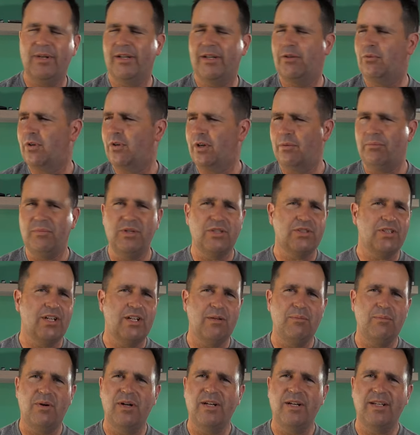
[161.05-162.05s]
I don't want to miss
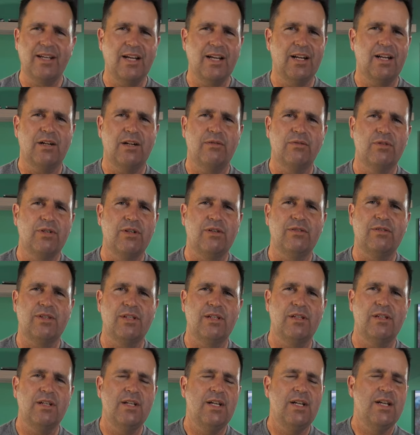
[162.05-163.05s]
anybody, Ken Heron out
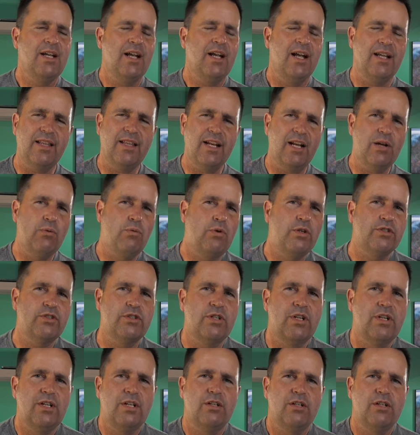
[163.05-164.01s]
there. And then I watched